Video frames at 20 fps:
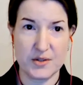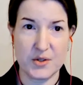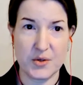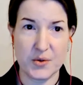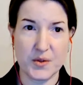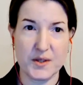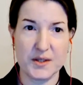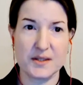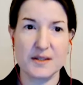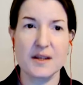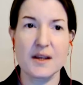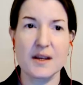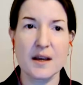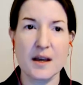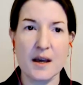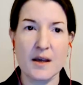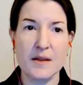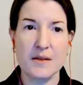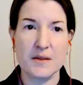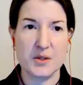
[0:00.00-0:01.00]
So this
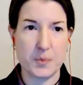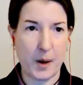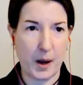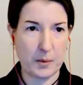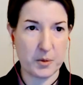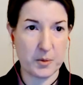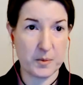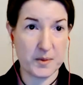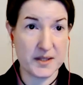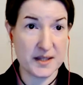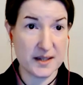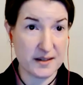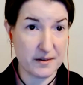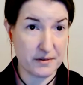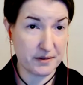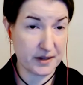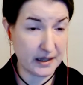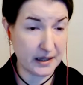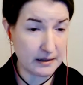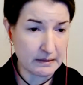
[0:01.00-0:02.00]
problem is
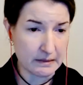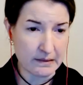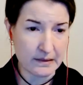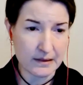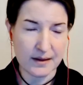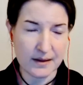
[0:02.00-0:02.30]
significant.